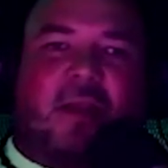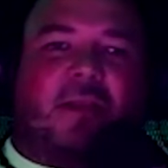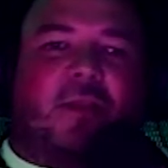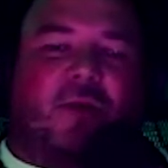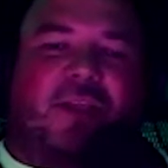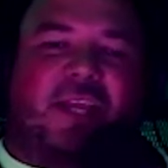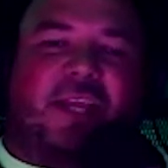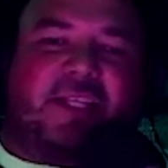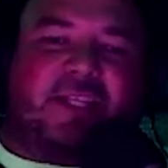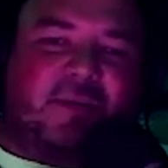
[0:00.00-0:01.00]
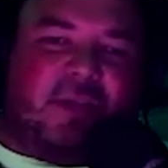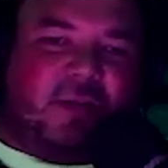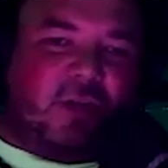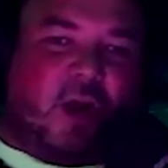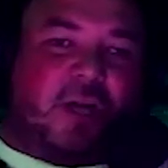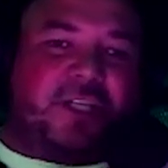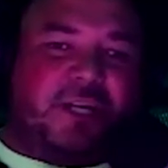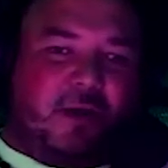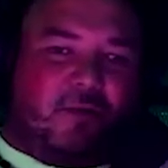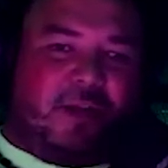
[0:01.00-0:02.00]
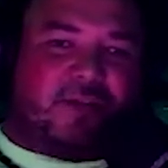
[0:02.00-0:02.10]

The one thing is that they're charging now, right?